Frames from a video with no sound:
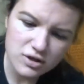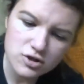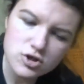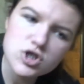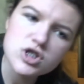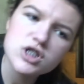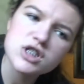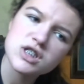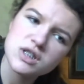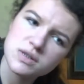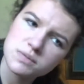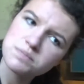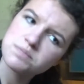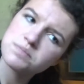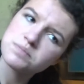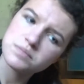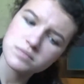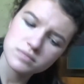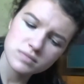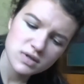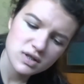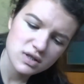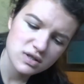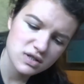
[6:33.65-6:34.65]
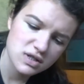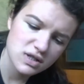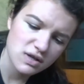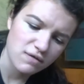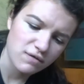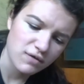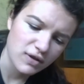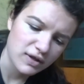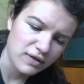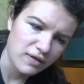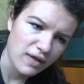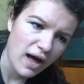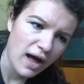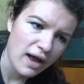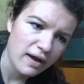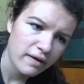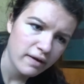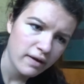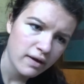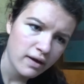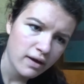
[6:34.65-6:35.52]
just stuff like that.